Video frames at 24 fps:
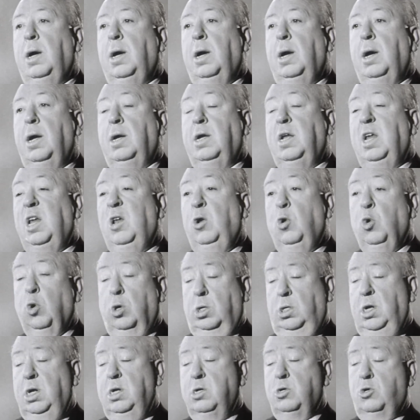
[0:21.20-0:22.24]
and he
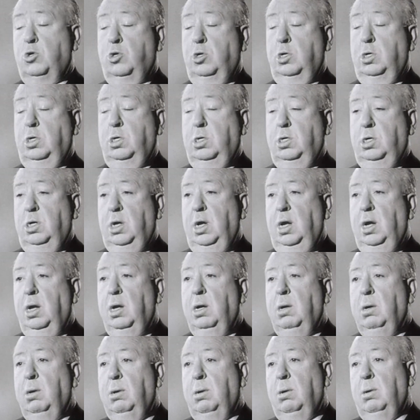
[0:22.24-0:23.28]
looks
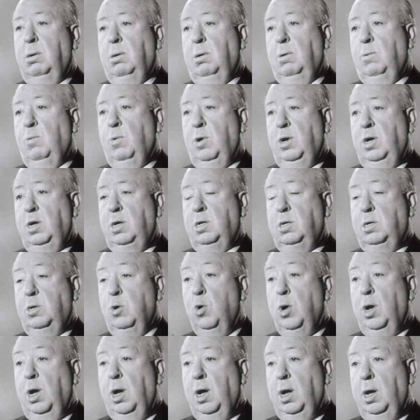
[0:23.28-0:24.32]
interesting when he's
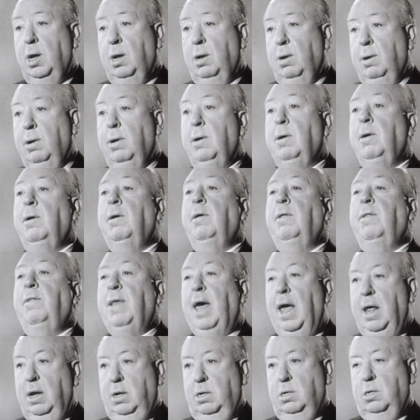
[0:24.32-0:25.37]
doing it,
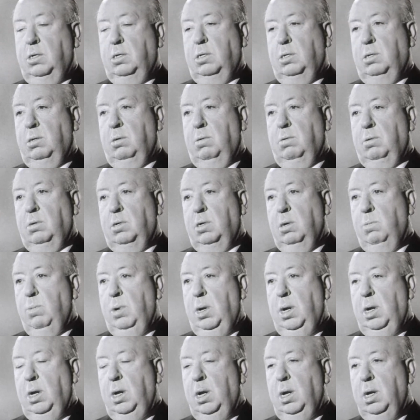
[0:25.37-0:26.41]
that, to
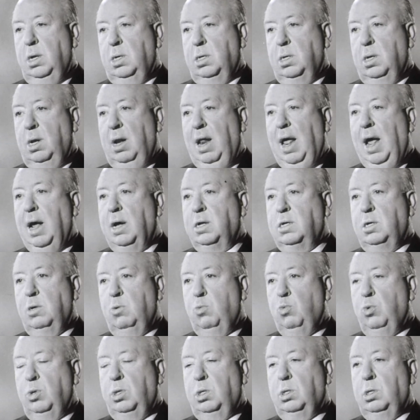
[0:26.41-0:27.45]
me, is an
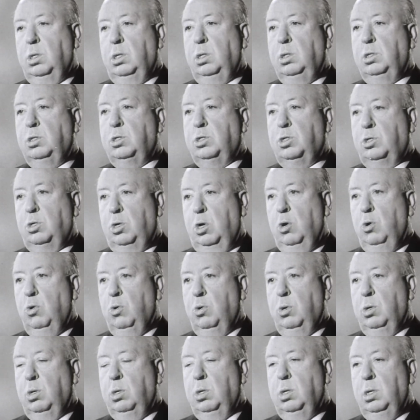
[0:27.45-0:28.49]
actor with
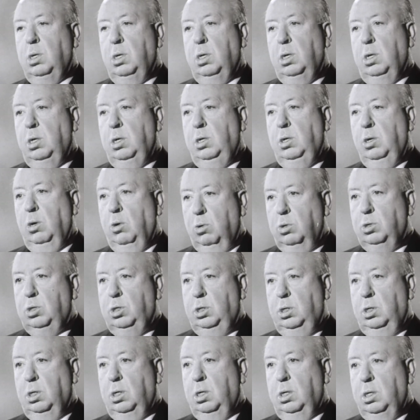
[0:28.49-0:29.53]
control,
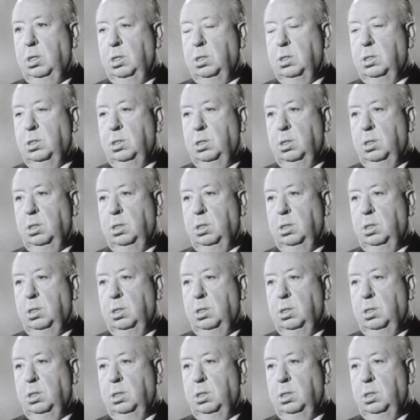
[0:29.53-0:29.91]
nonchalance,